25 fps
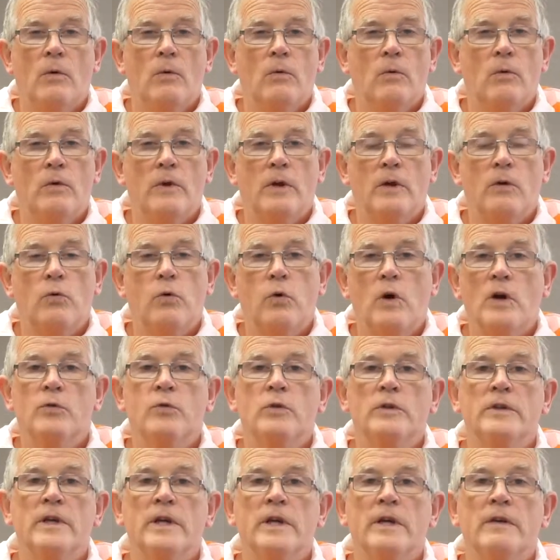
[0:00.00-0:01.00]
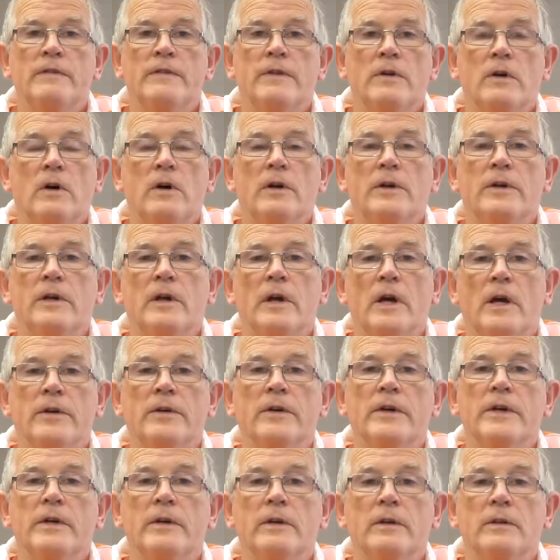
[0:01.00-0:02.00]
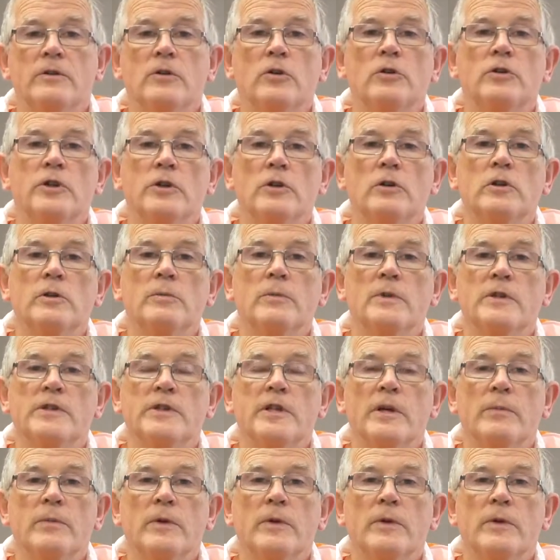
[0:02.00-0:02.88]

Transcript: like, what would they have thought had I took the ultimate step,